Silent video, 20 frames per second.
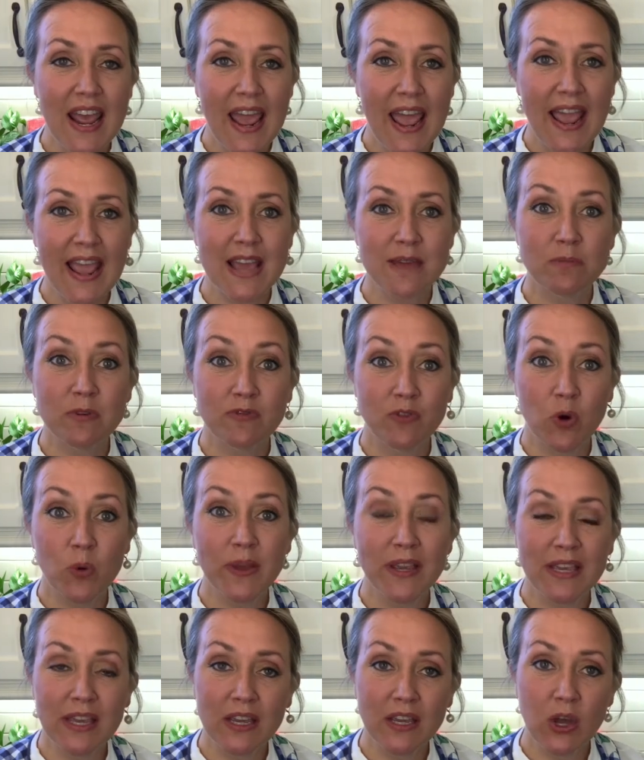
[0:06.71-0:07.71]
And before we
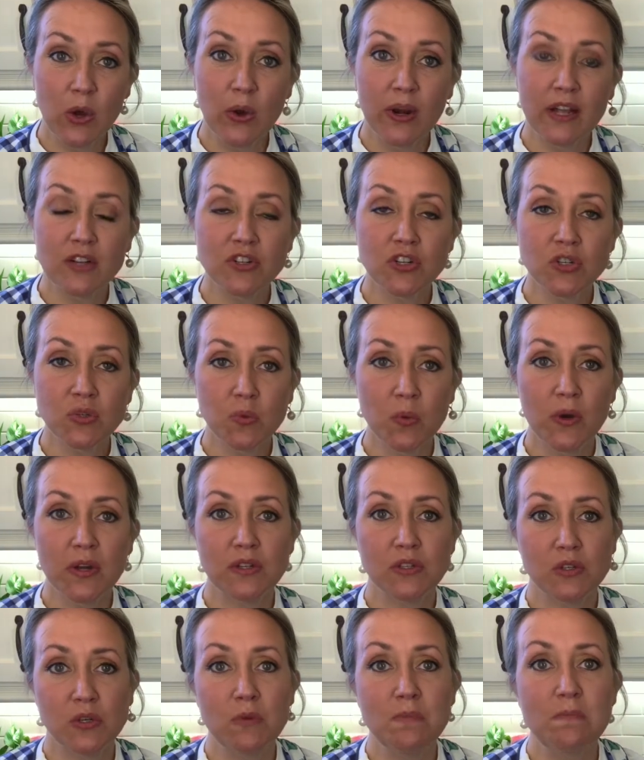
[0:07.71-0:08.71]
get going, I just
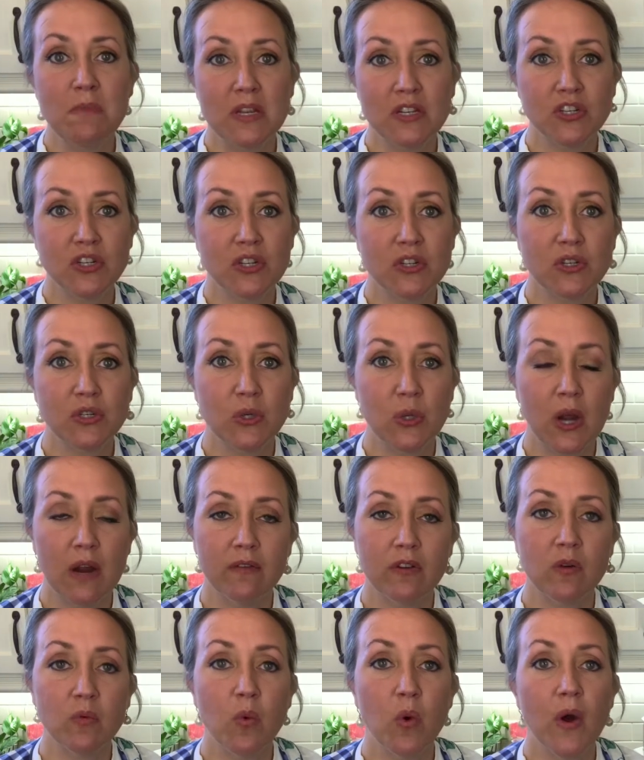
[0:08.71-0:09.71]
want to mention to
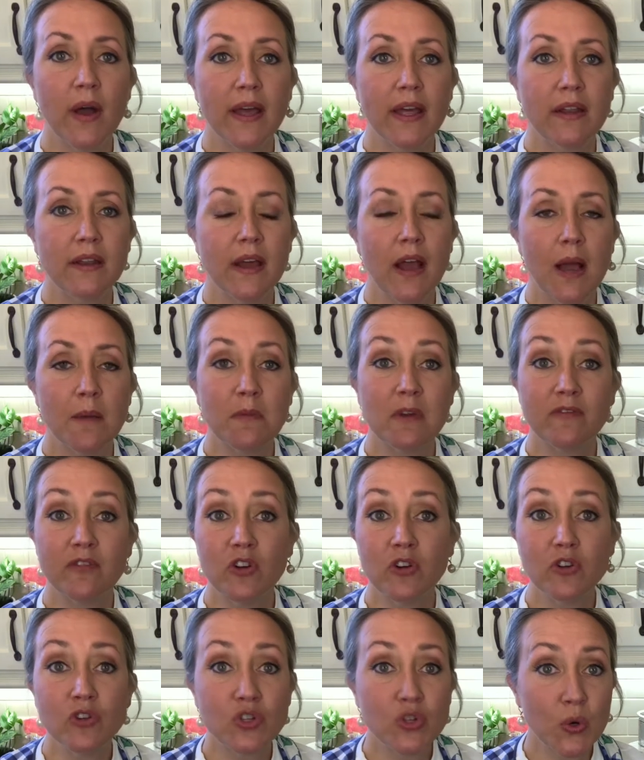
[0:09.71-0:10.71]
everyone, um, if
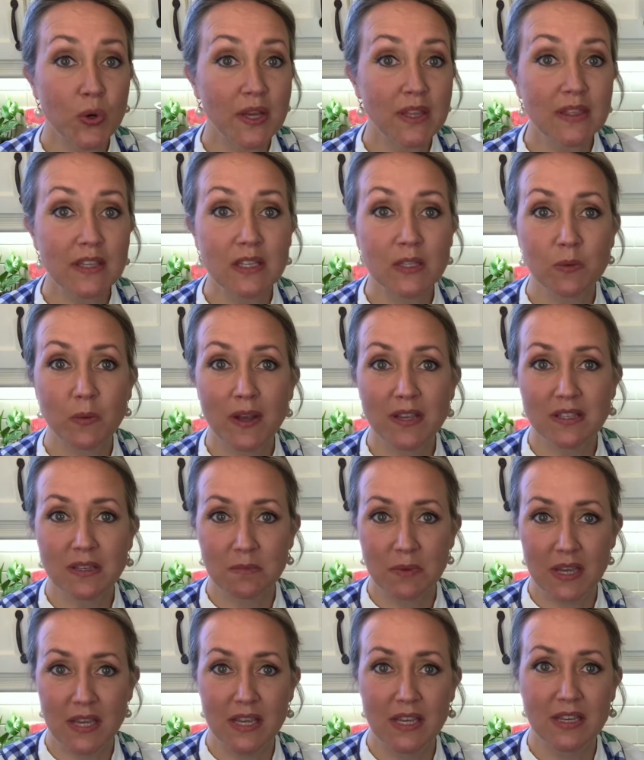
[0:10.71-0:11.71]
you're enjoying these
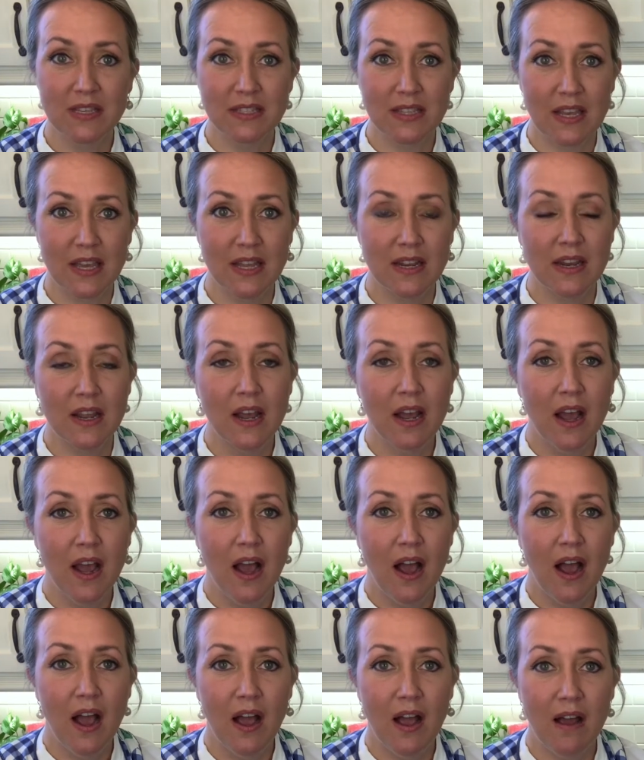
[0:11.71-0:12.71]
recipes and
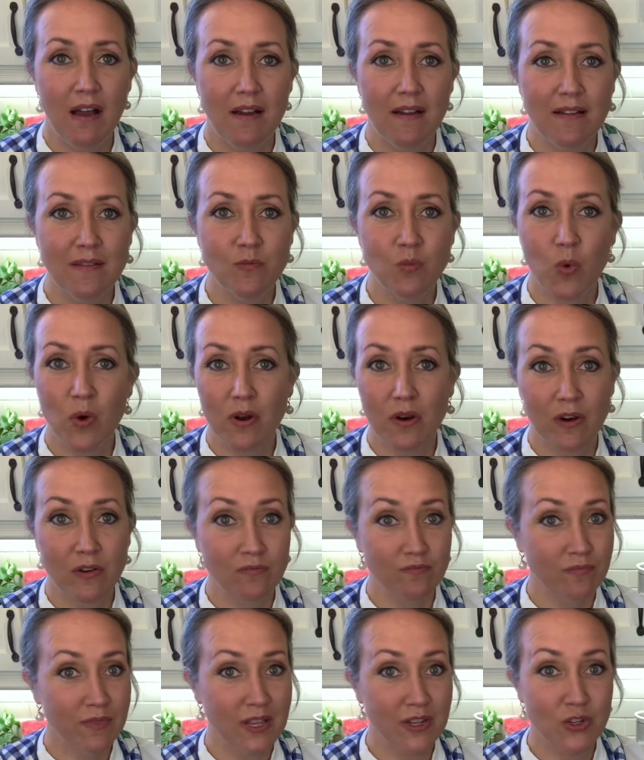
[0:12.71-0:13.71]
uh,
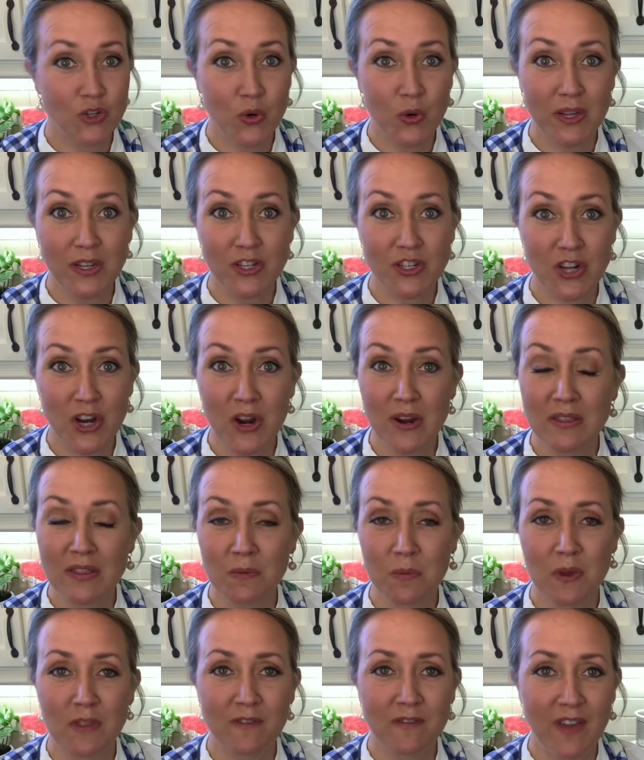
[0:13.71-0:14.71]
are enjoying sharing them
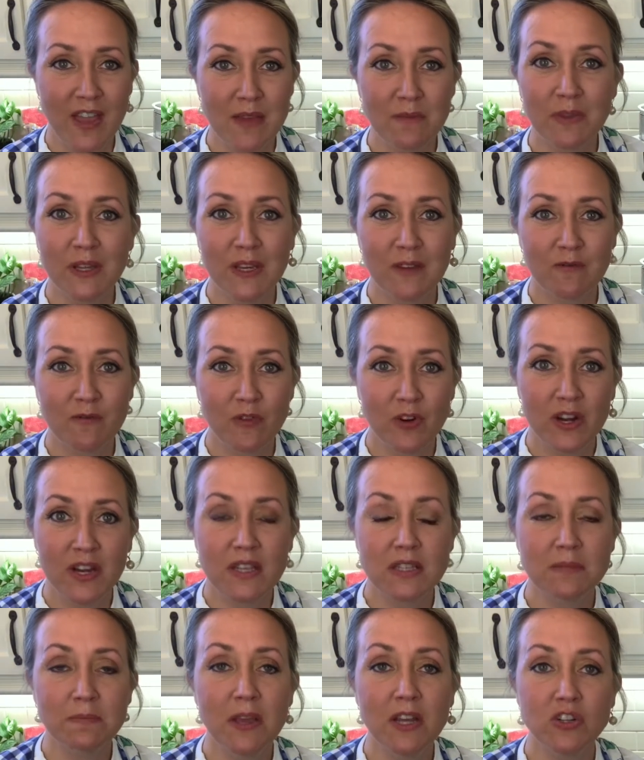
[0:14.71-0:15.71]
with family and
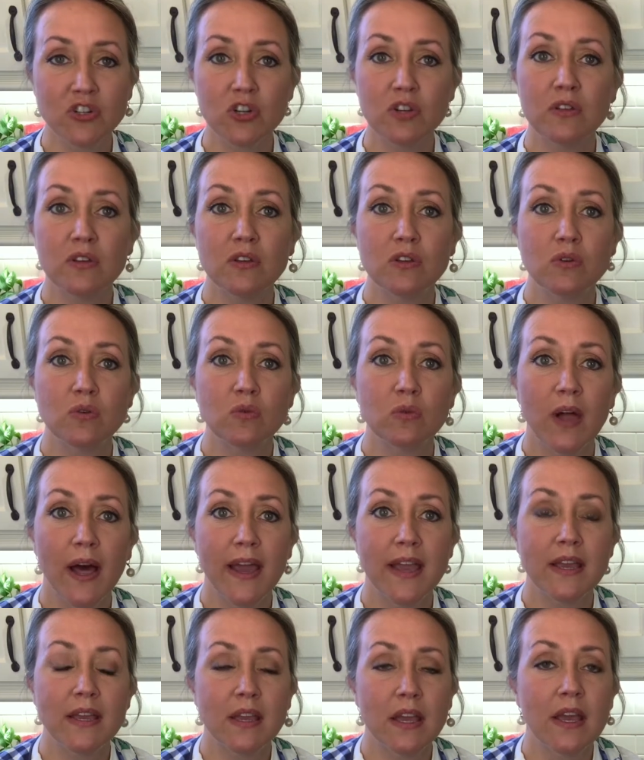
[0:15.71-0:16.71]
friends, make sure that you
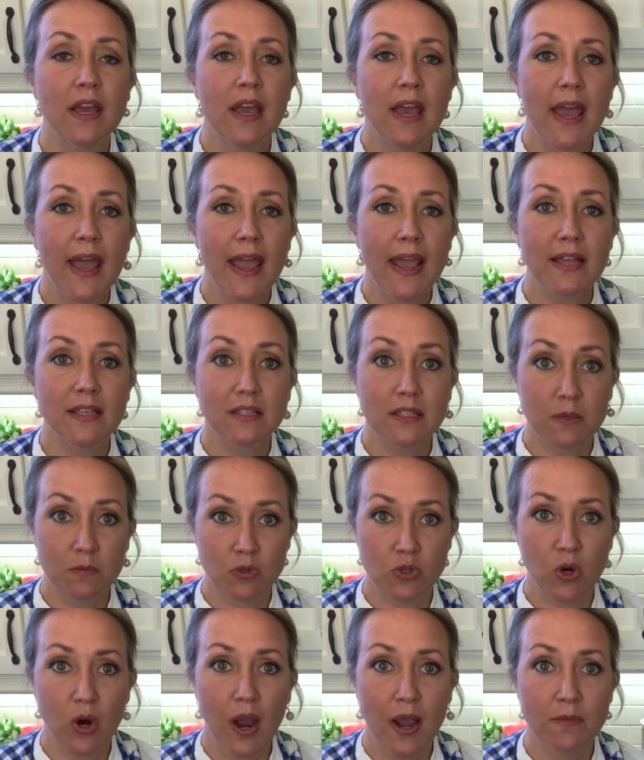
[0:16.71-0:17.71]
like and
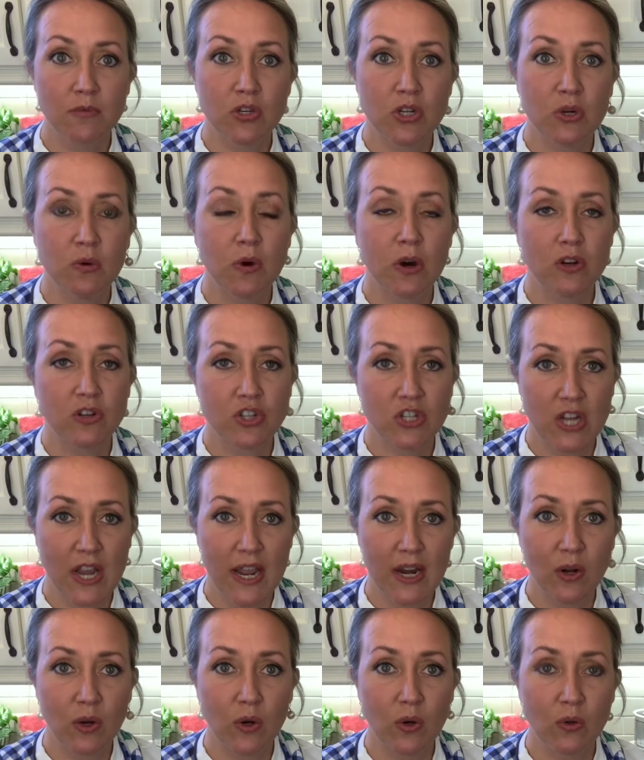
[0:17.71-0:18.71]
subscribe to our
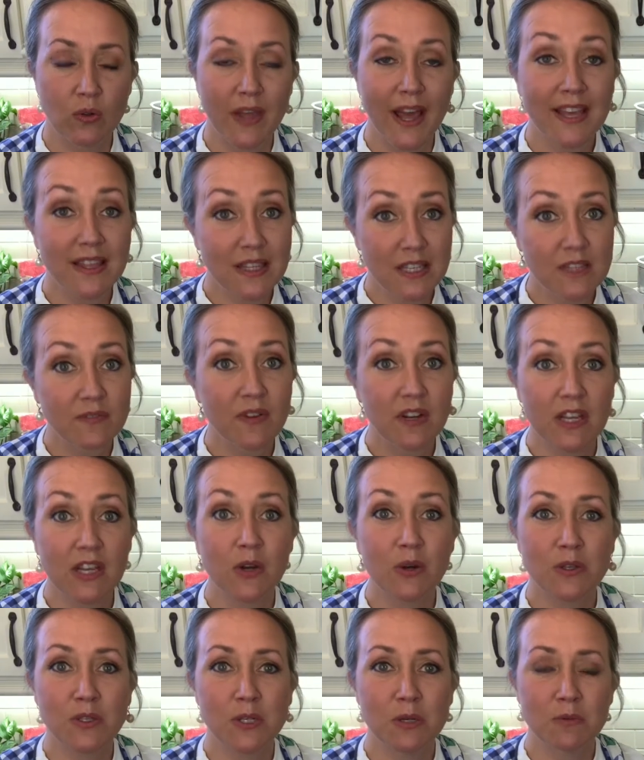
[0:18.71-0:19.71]
channel, like this video
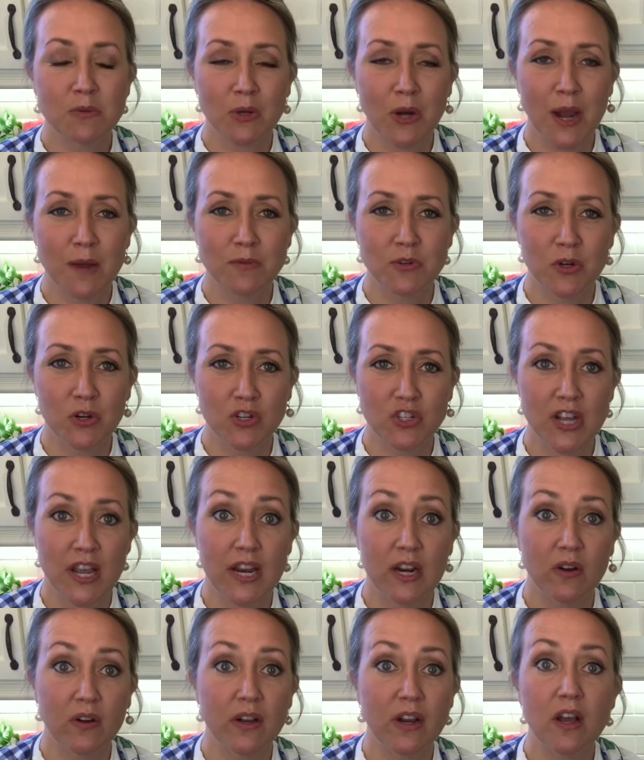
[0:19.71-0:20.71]
and subscribe to our
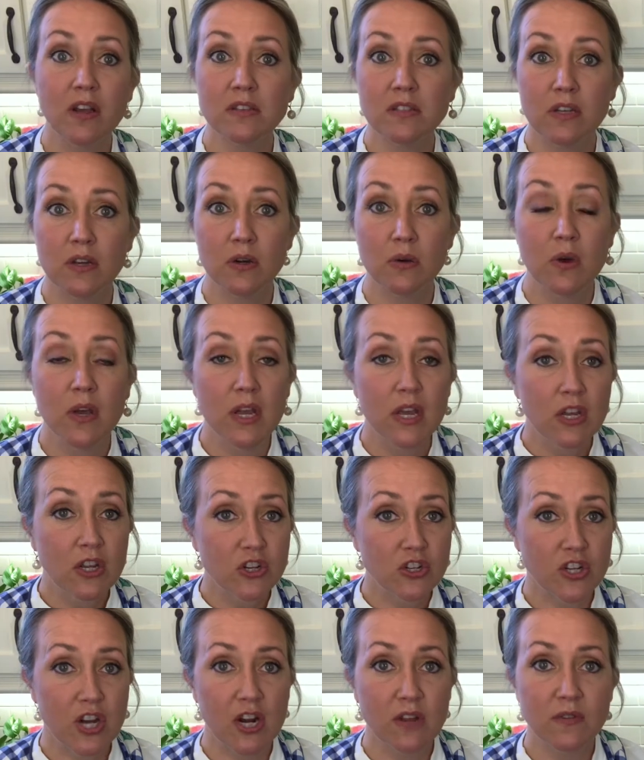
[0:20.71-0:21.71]
channel, and also
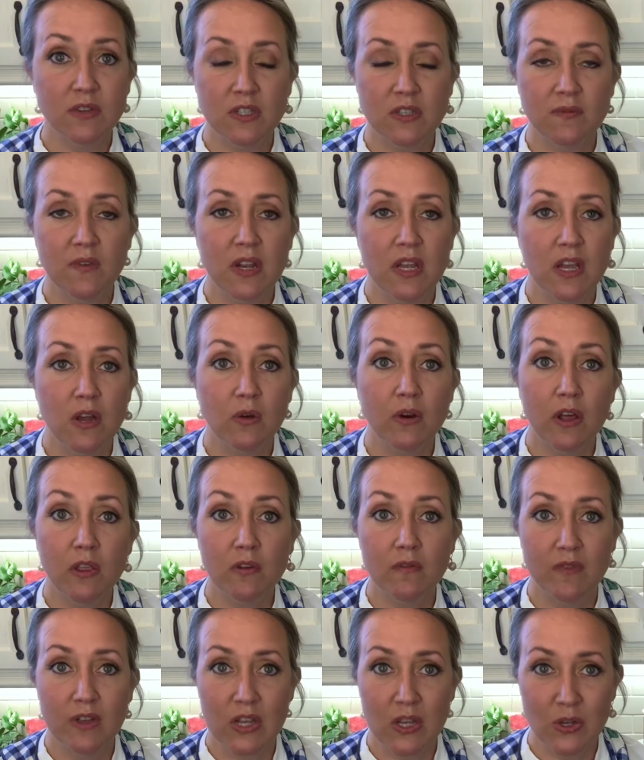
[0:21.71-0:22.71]
share this video and other
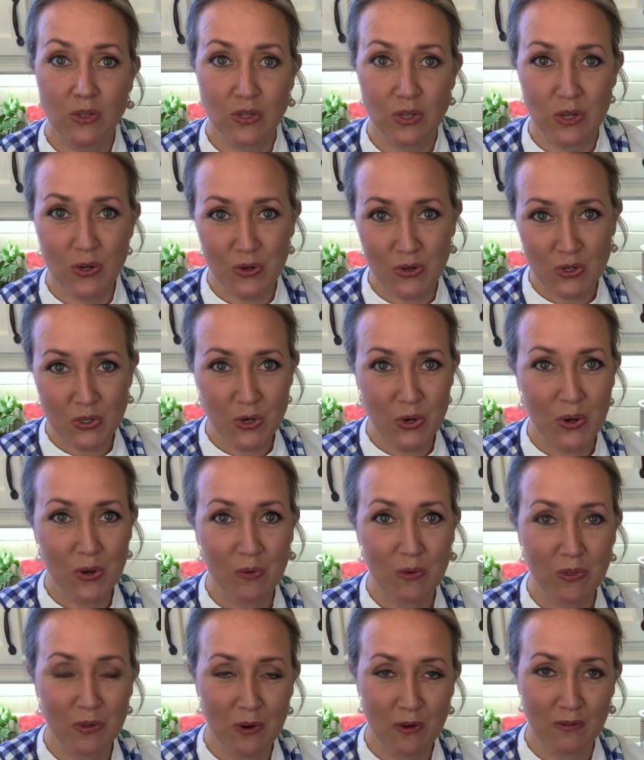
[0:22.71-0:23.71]
videos that you're enjoying
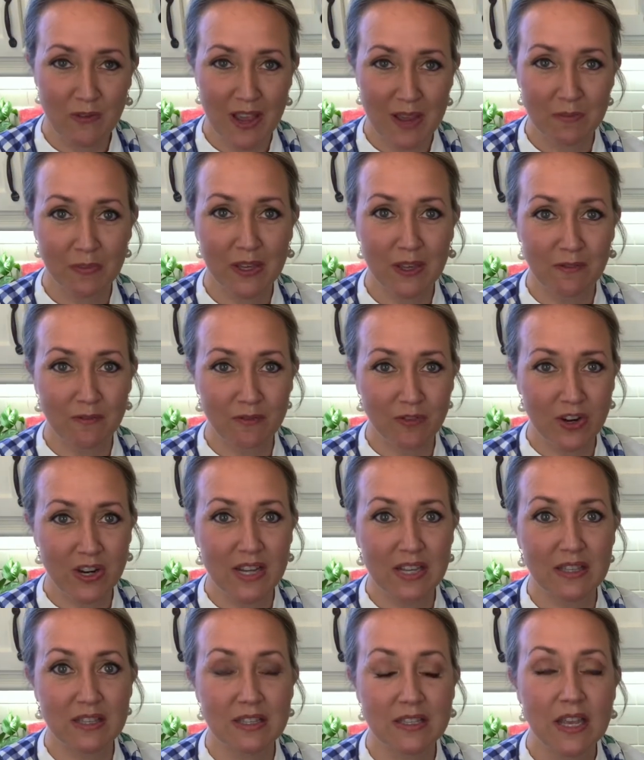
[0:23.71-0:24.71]
with your family and
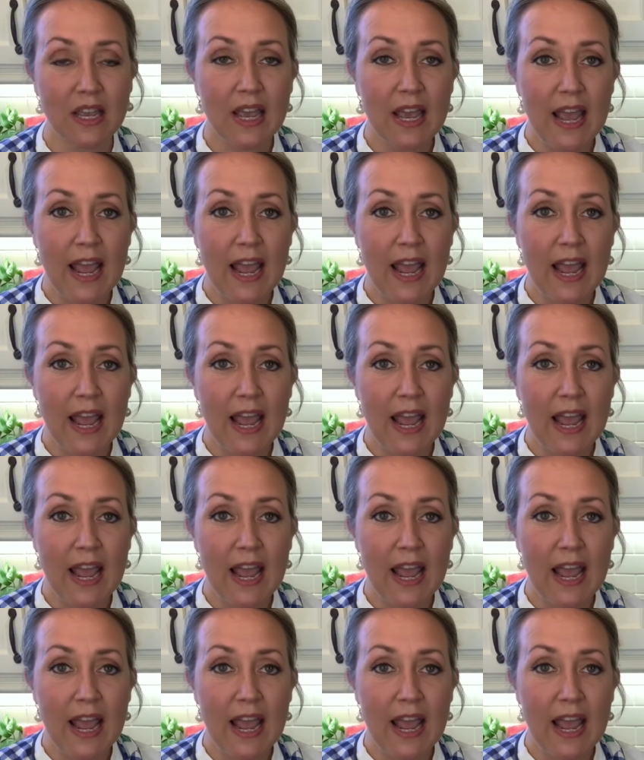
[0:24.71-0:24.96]
friends.